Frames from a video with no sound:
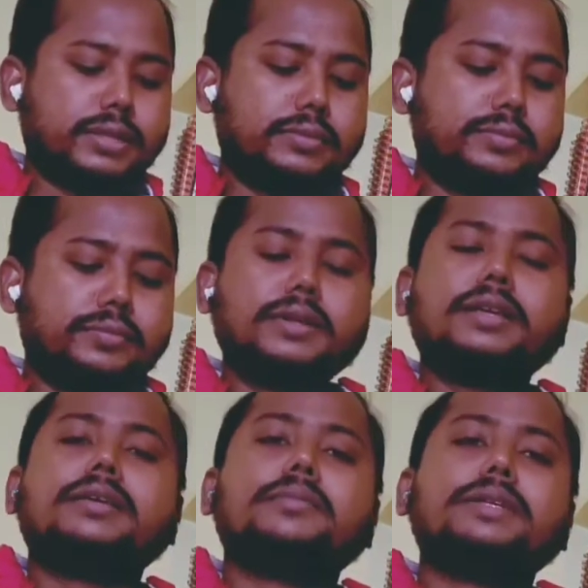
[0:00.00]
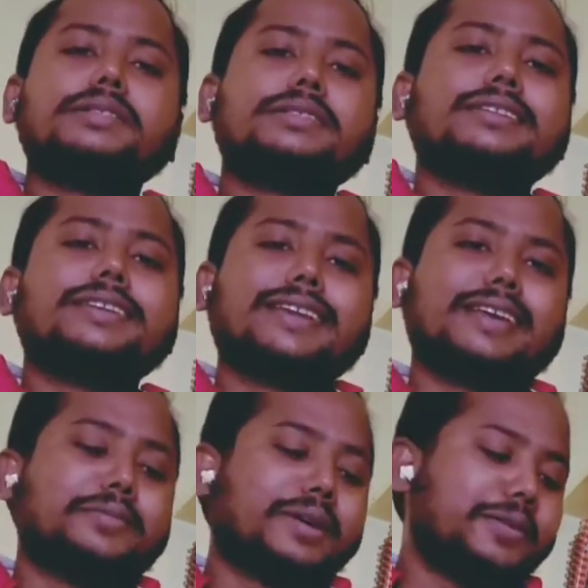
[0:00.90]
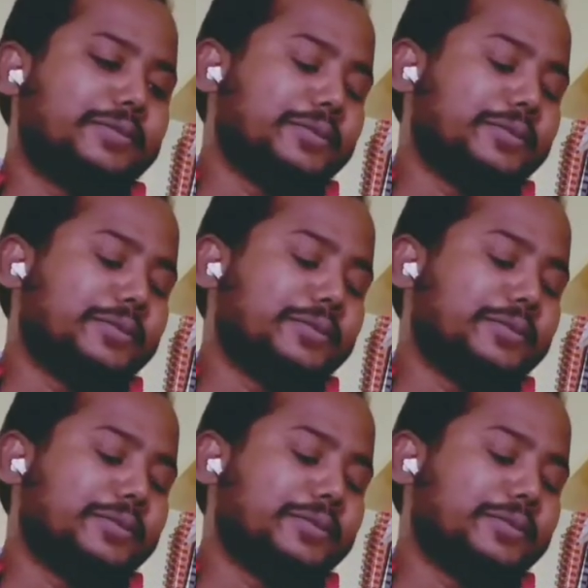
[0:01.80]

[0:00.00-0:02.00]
they mentioned the name how